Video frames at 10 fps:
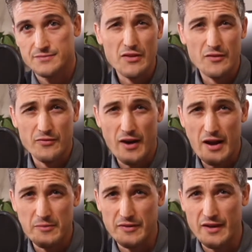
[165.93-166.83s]
The
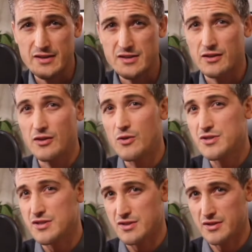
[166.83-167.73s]
fragment that is
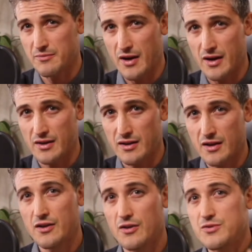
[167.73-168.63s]
closest to the body
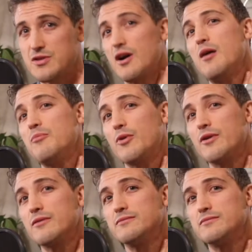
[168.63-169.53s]
goes upward
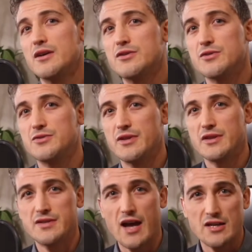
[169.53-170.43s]
due to the
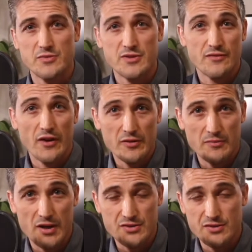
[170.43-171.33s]
attachments of other
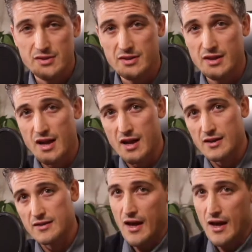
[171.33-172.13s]
muscles at the neck.